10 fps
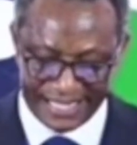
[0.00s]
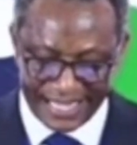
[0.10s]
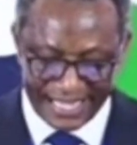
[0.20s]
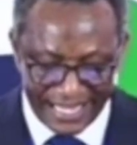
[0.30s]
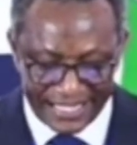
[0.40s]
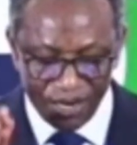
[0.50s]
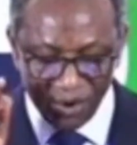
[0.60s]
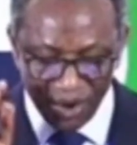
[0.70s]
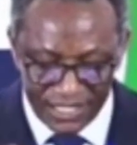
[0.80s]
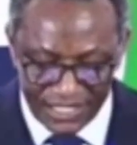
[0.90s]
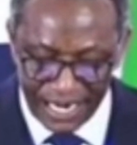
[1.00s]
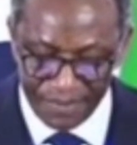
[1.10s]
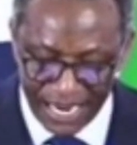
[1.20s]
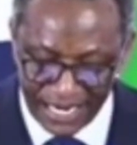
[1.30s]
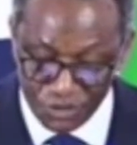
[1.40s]
There's a constant
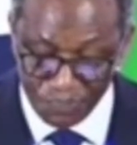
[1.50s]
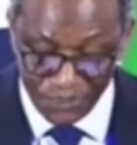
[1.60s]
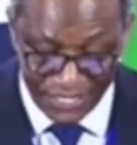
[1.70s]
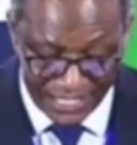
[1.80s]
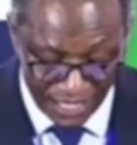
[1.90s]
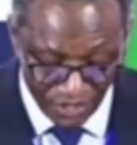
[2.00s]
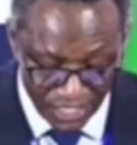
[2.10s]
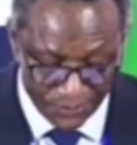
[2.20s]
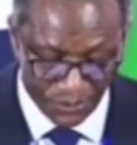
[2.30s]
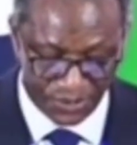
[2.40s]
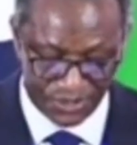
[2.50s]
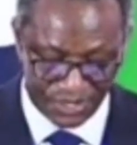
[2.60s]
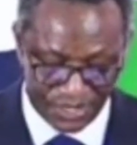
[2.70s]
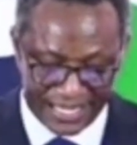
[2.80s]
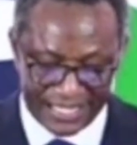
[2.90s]
reminder to preach the gospel.